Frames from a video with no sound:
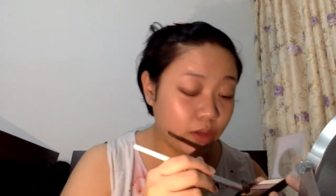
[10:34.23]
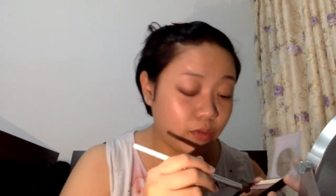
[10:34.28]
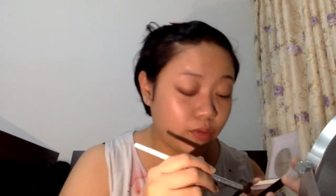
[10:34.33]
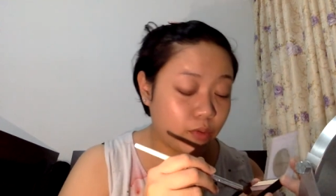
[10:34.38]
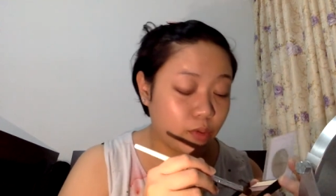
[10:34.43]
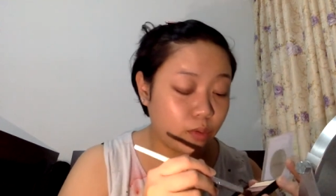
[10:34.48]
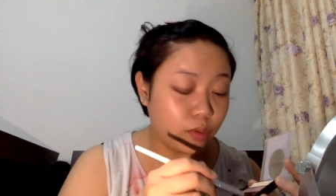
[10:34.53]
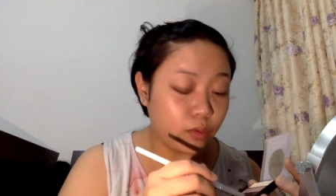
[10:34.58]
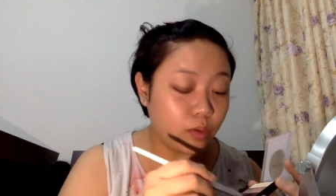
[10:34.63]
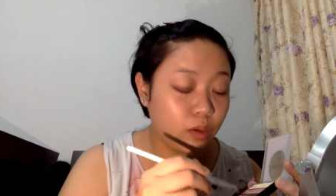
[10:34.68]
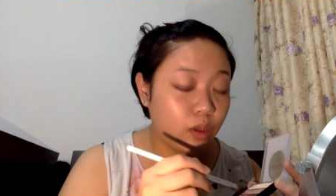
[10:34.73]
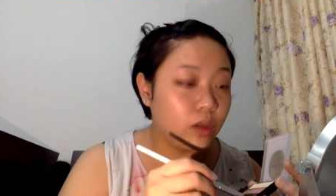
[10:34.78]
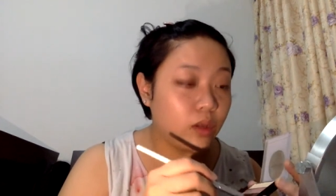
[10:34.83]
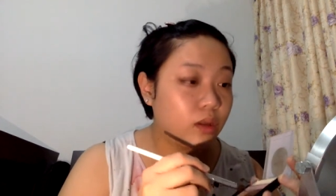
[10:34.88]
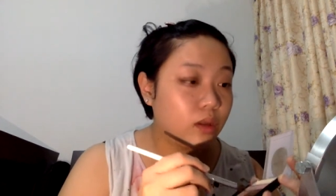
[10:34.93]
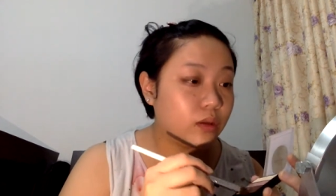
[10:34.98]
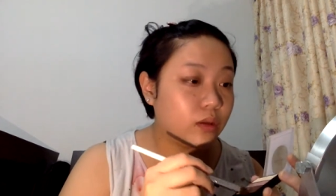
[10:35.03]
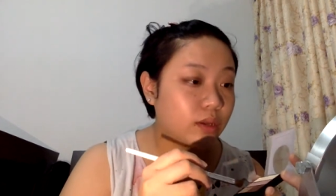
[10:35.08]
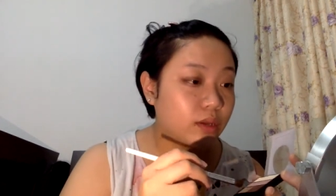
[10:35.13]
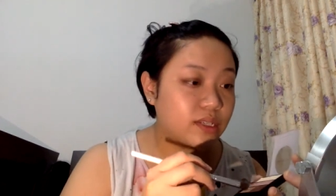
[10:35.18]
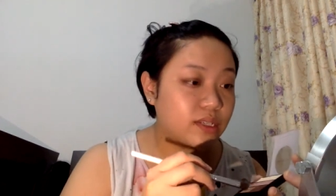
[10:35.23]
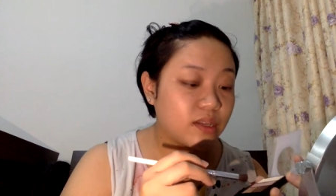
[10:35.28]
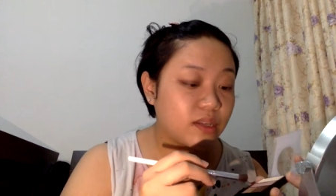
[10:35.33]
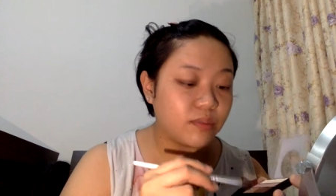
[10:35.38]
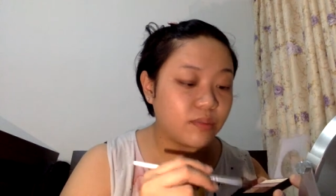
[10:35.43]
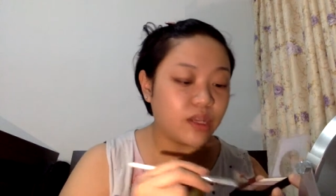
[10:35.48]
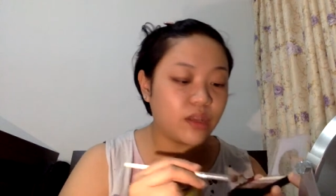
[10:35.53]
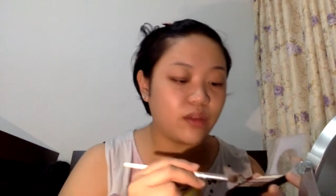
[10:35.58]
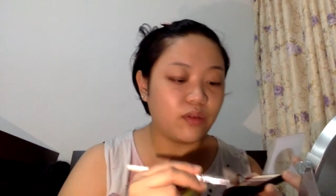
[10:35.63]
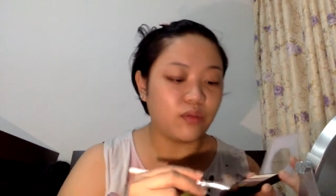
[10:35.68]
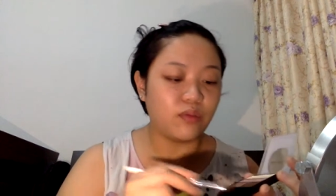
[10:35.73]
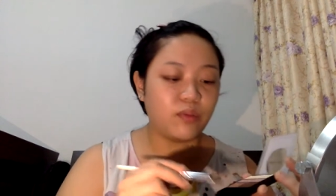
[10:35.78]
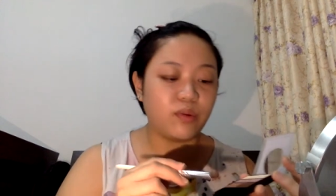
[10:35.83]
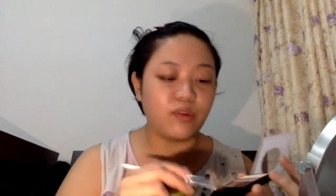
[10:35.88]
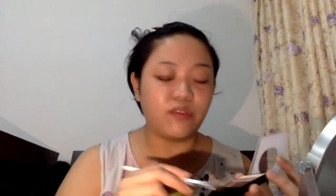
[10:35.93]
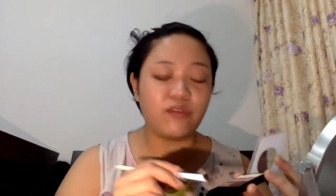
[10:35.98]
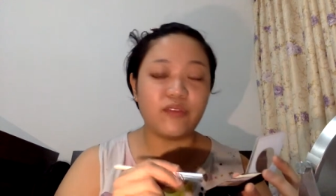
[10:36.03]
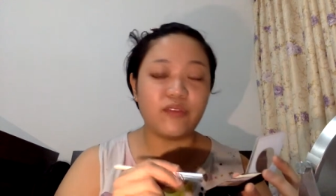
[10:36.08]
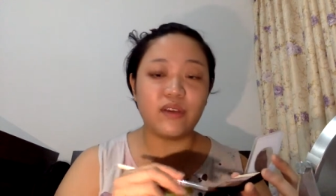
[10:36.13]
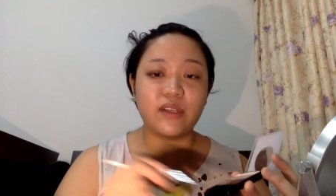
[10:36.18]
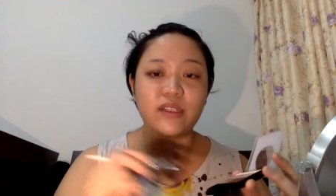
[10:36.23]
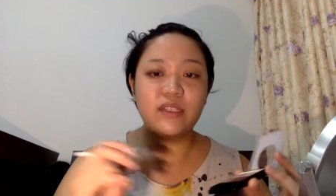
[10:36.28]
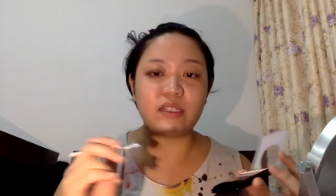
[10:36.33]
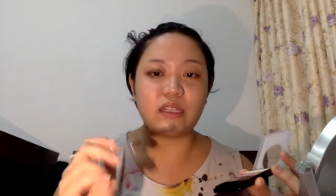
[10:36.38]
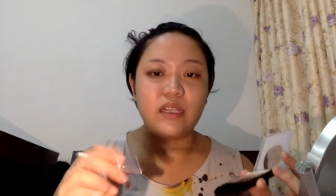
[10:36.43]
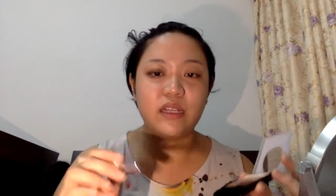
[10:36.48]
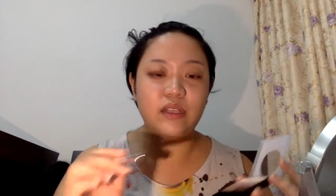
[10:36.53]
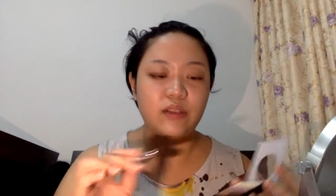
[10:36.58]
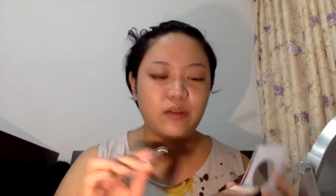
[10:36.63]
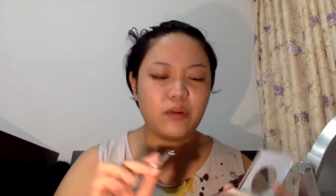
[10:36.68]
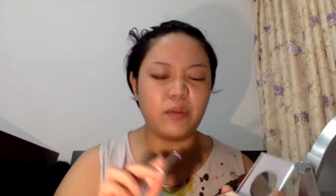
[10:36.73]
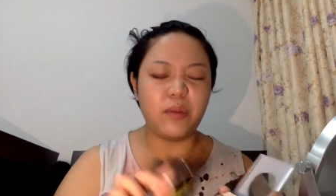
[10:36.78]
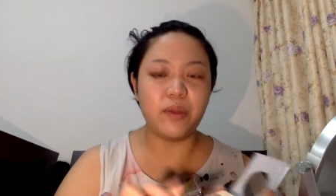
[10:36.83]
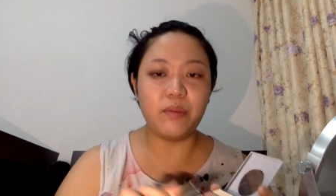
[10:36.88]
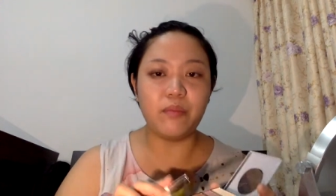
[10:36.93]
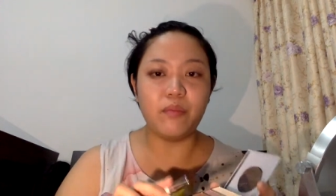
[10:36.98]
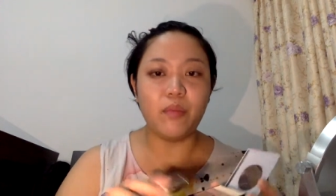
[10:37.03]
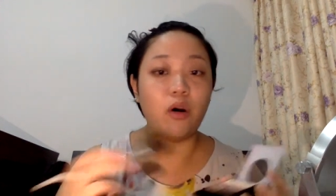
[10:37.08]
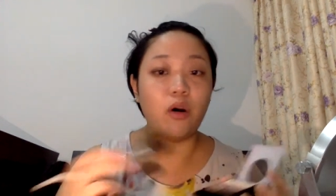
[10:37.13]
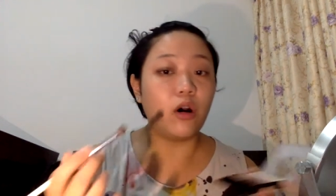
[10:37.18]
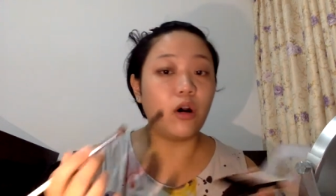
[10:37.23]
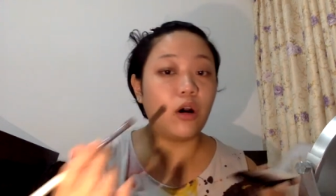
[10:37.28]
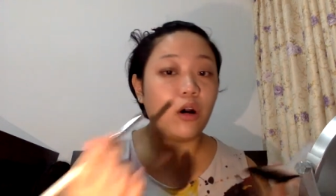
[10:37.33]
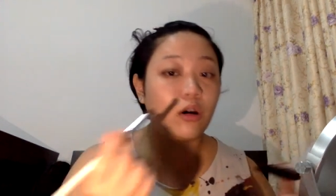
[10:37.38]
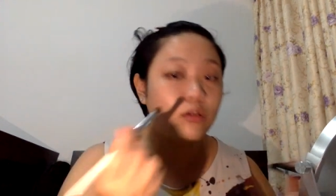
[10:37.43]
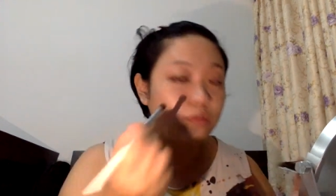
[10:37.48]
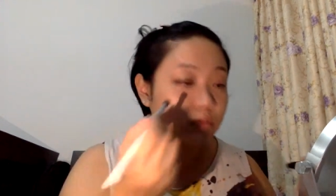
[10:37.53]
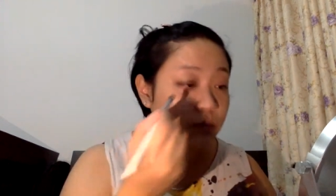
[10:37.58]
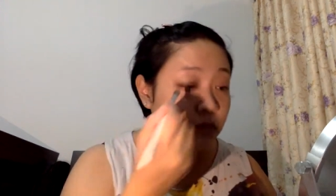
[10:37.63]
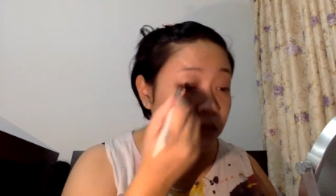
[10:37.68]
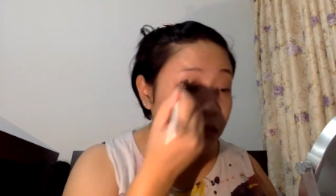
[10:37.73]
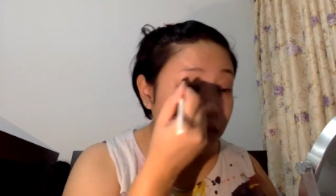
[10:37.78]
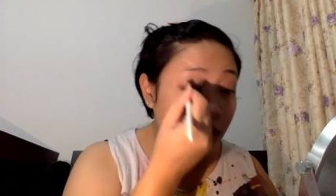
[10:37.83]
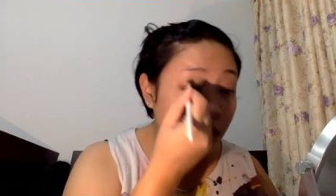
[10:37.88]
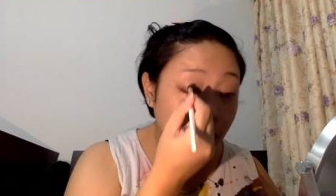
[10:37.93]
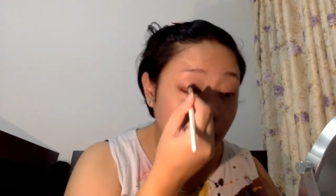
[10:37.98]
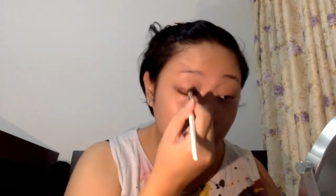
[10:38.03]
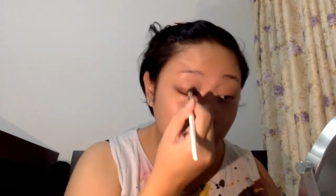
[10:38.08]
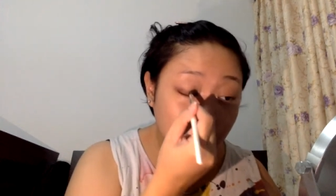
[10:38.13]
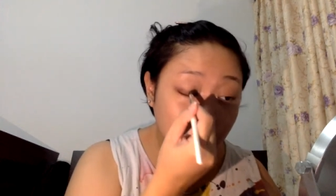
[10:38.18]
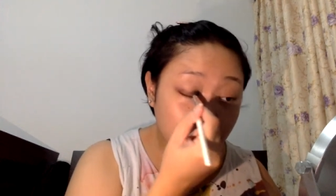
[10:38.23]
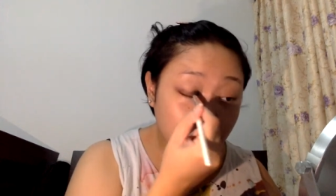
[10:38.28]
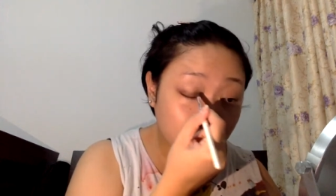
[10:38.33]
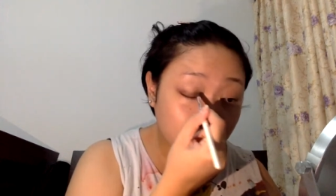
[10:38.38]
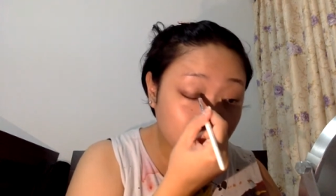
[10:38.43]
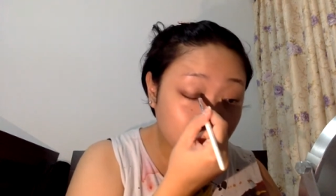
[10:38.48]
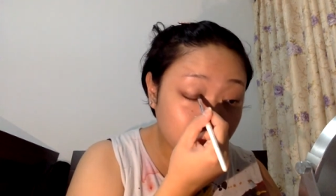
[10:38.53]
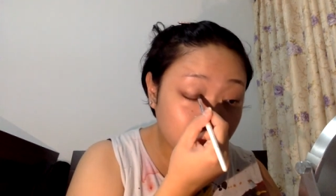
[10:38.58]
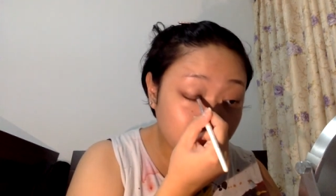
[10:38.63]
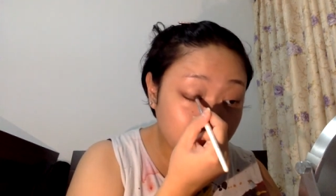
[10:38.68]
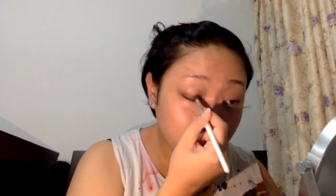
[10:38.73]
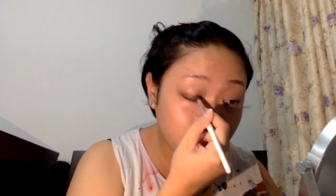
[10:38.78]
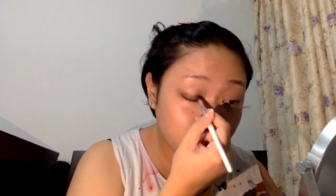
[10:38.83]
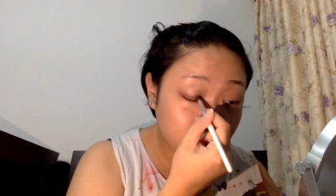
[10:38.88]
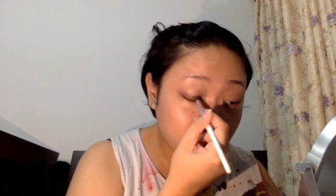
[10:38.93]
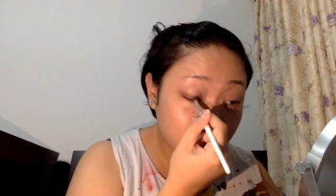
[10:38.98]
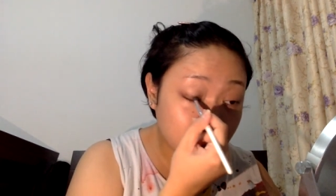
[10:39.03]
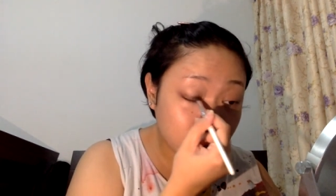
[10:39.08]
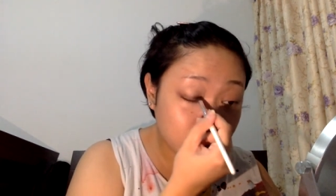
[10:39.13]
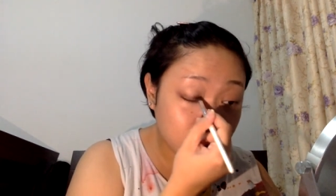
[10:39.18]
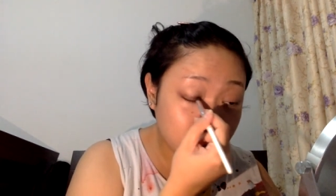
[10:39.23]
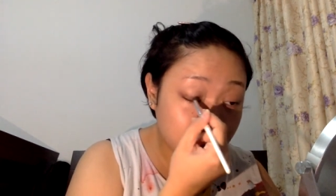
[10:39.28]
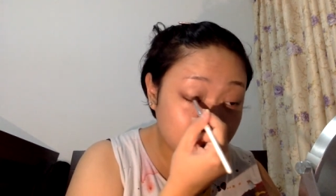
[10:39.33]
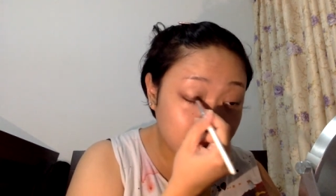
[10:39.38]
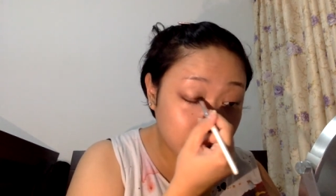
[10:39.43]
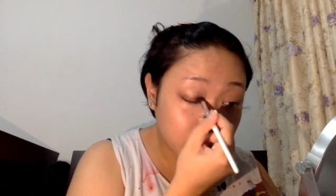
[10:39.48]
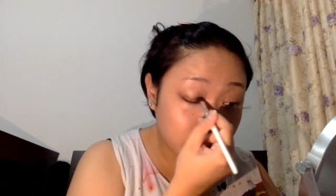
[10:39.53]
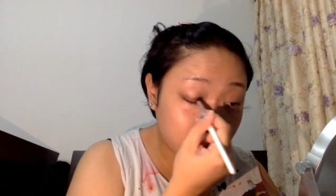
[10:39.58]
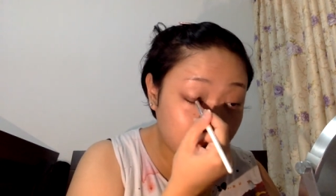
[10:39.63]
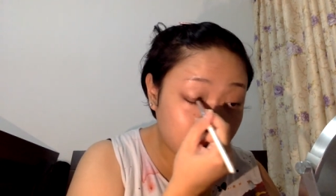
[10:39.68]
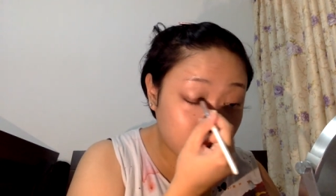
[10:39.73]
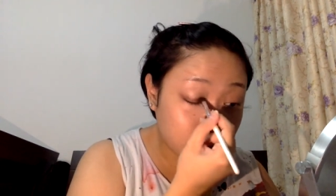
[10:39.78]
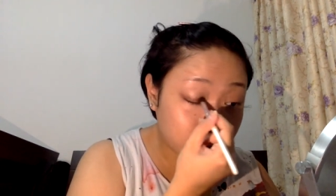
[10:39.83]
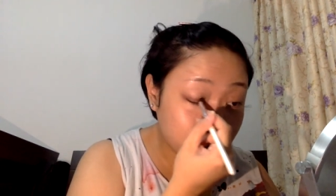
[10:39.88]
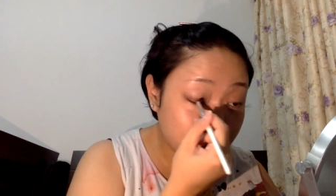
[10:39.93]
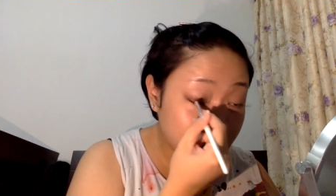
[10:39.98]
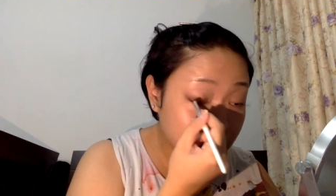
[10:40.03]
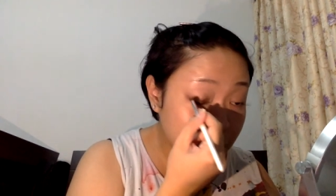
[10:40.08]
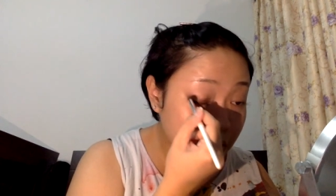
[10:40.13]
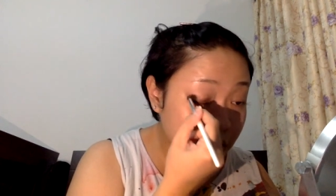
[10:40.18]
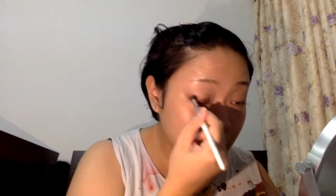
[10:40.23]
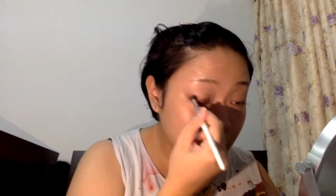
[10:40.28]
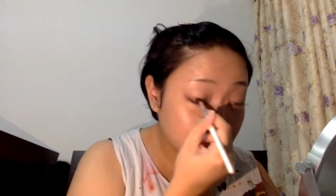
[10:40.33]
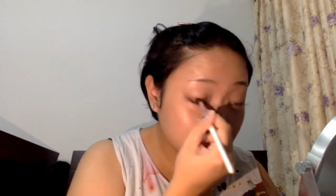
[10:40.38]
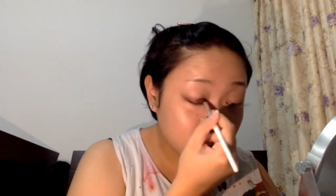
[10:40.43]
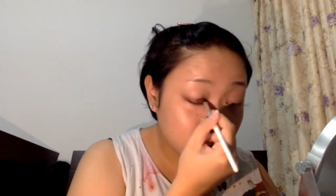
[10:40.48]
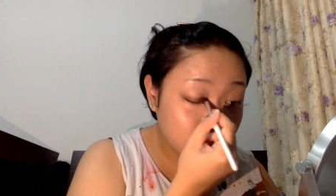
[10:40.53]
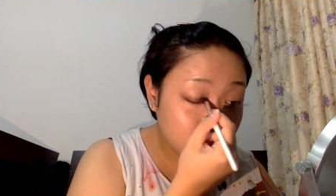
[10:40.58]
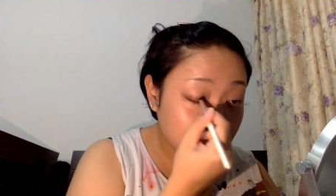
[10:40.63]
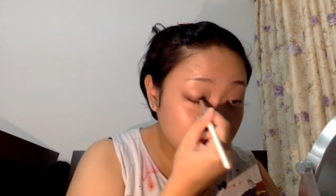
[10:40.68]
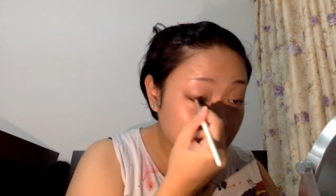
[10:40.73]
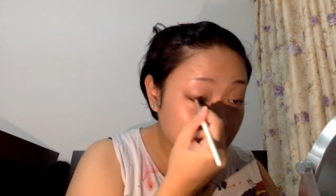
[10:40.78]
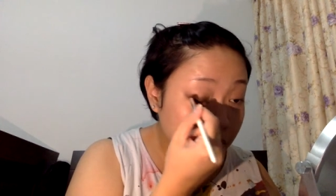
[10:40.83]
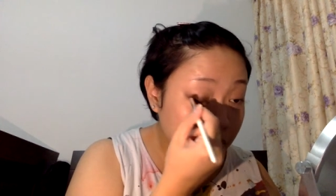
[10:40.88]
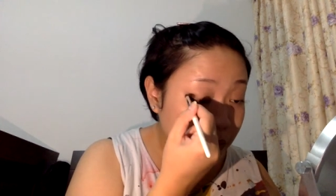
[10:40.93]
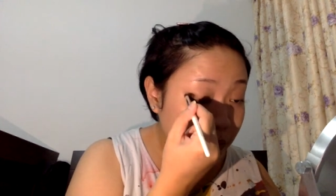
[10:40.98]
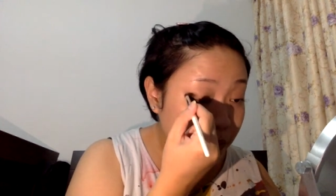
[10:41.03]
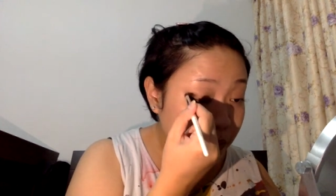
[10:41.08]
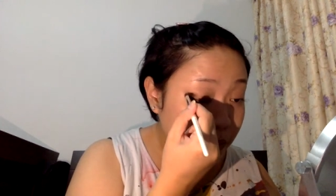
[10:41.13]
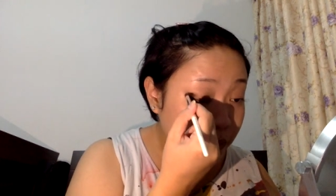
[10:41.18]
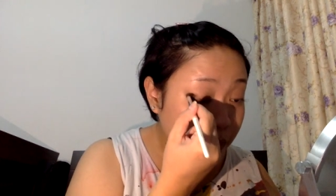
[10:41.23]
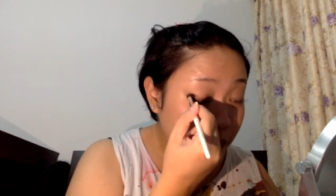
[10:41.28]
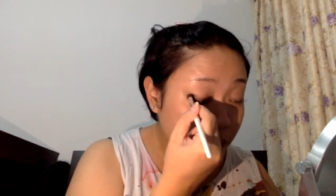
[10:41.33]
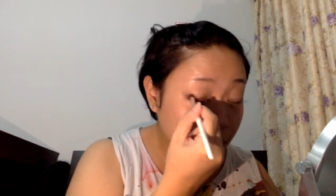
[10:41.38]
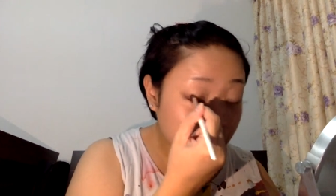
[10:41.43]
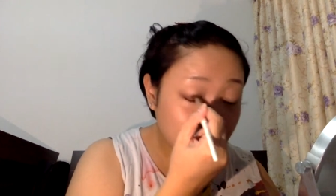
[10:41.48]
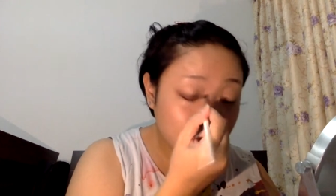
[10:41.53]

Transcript: If you're somebody who prefers a little bit more, okay, you can put a little bit more of this. Put